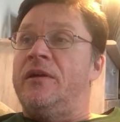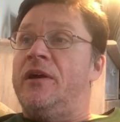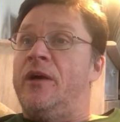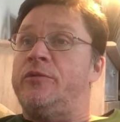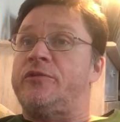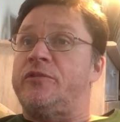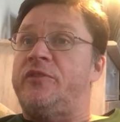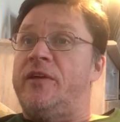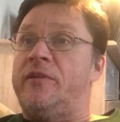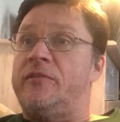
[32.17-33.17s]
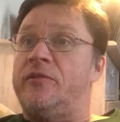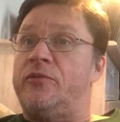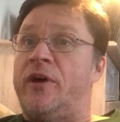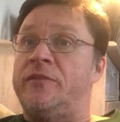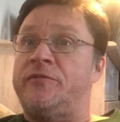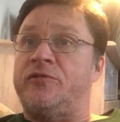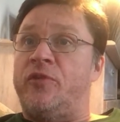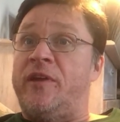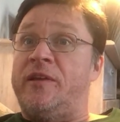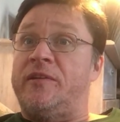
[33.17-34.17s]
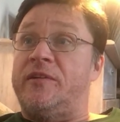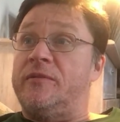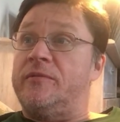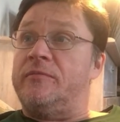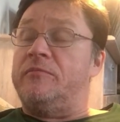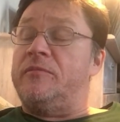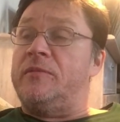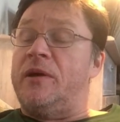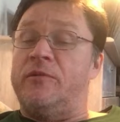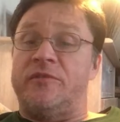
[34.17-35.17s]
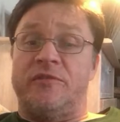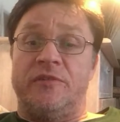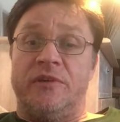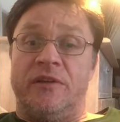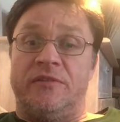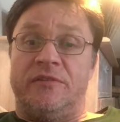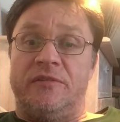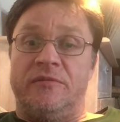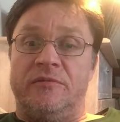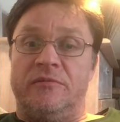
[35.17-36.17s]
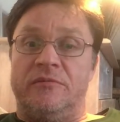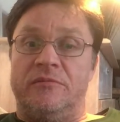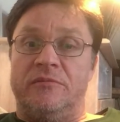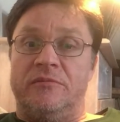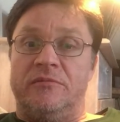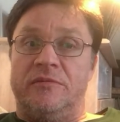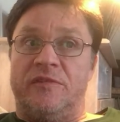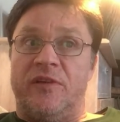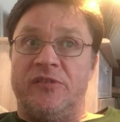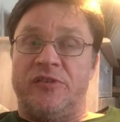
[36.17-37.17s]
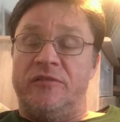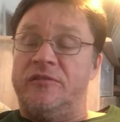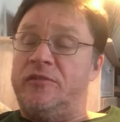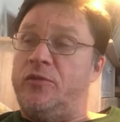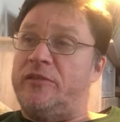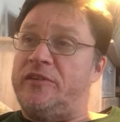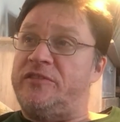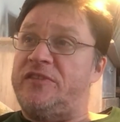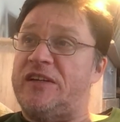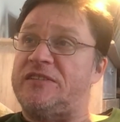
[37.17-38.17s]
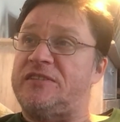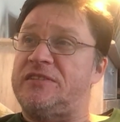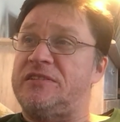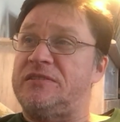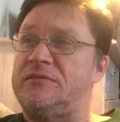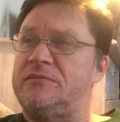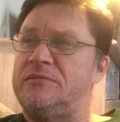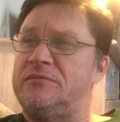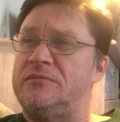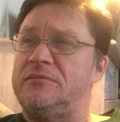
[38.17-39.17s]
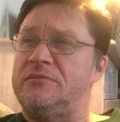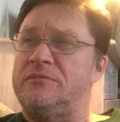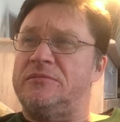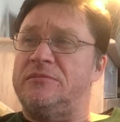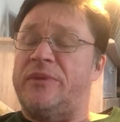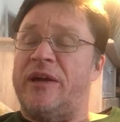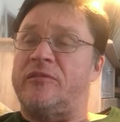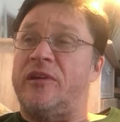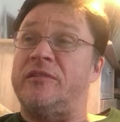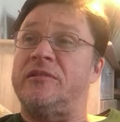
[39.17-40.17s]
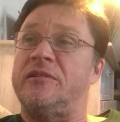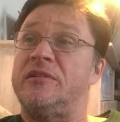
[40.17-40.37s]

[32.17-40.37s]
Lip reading: I was continuing the run streak. I was at session 26 back then.